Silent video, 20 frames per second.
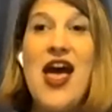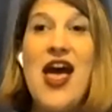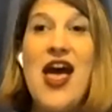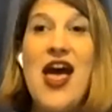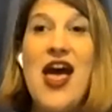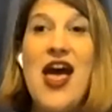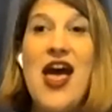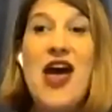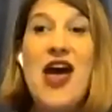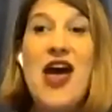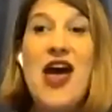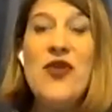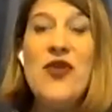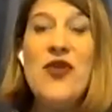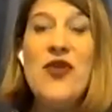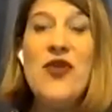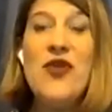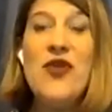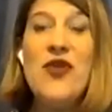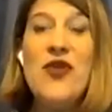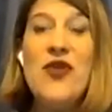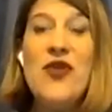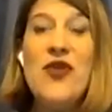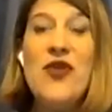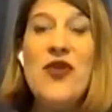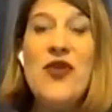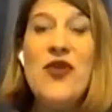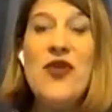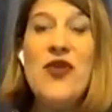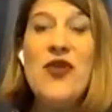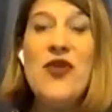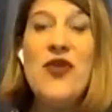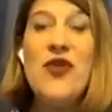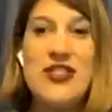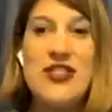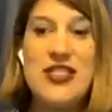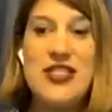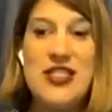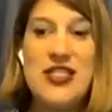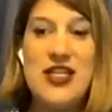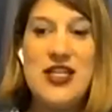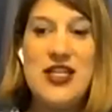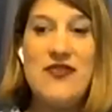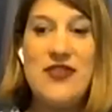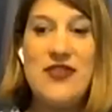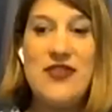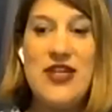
Everyone has different levels